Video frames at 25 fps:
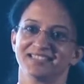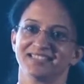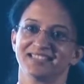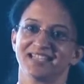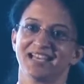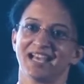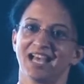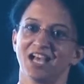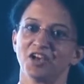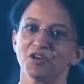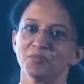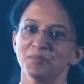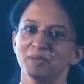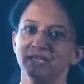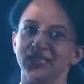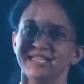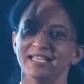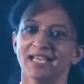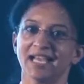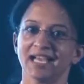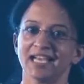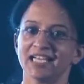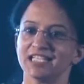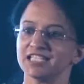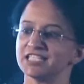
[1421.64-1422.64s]
How many
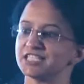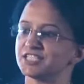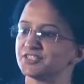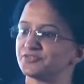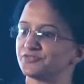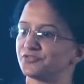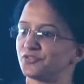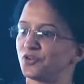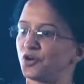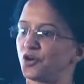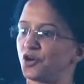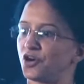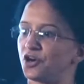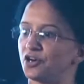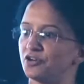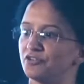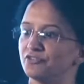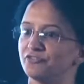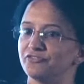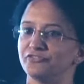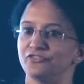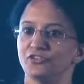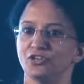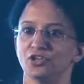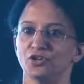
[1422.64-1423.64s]
hands for
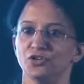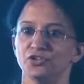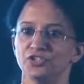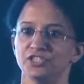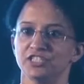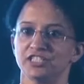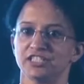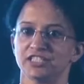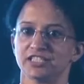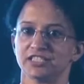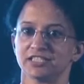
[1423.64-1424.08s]
float?